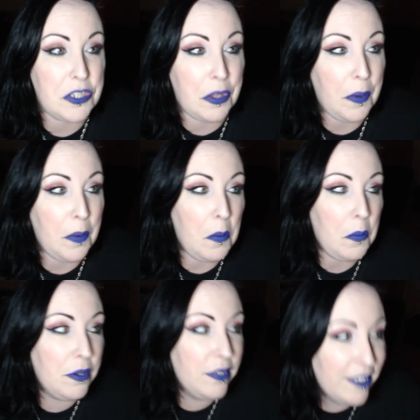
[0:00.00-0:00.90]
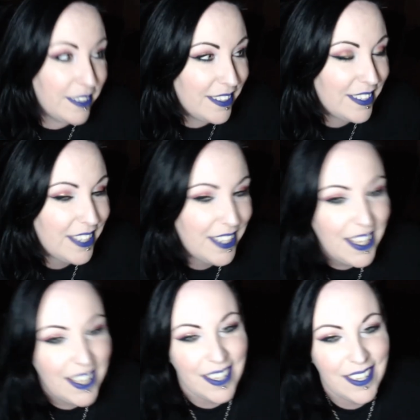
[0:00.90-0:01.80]
So
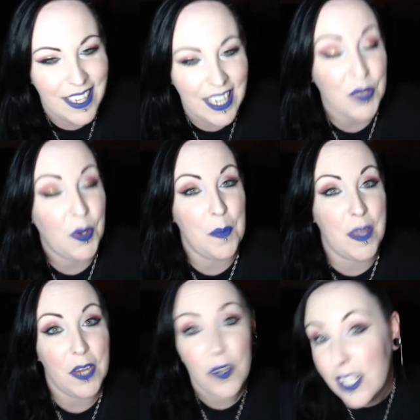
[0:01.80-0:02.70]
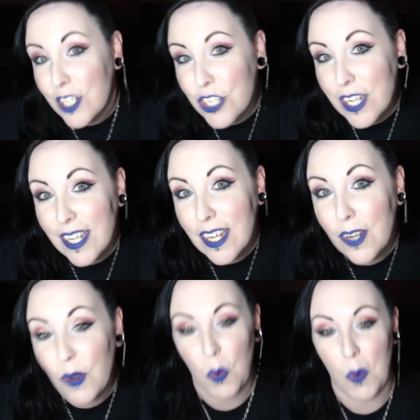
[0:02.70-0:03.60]
either I'm hearing
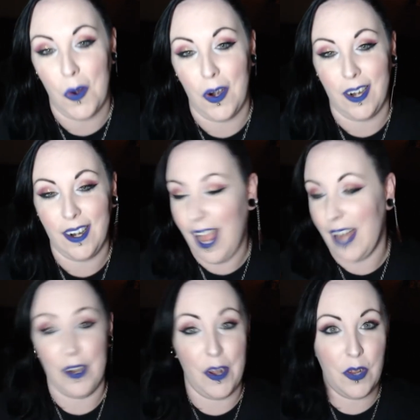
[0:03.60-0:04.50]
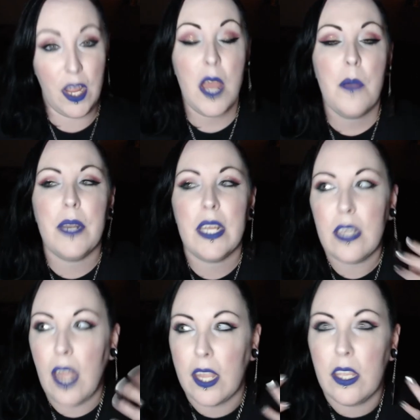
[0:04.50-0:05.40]
shit or I don't know.
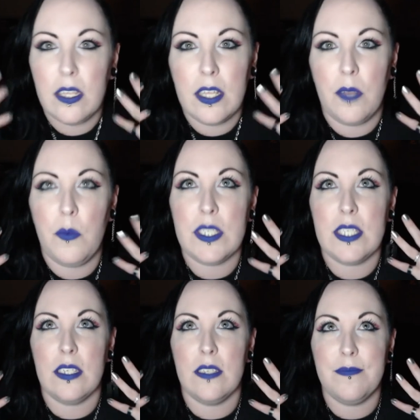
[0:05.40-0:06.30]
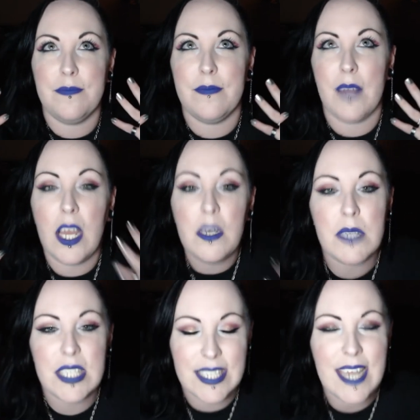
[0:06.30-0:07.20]
But it was
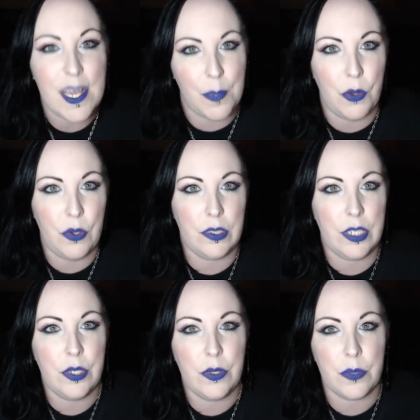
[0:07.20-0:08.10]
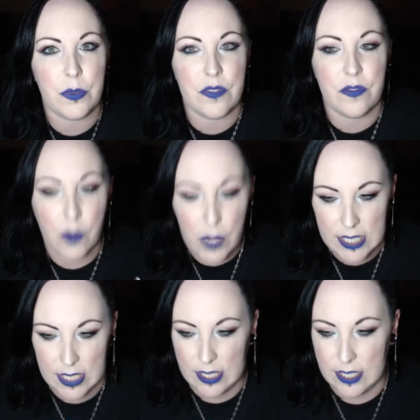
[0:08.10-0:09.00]
unmistakable. You know, there was
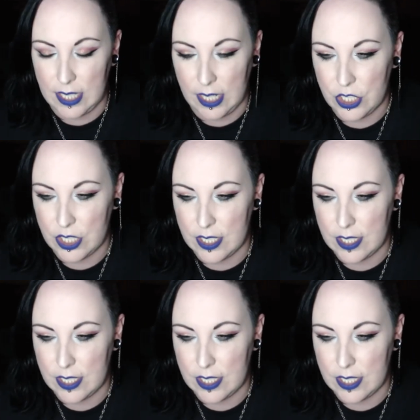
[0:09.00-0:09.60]
voices, and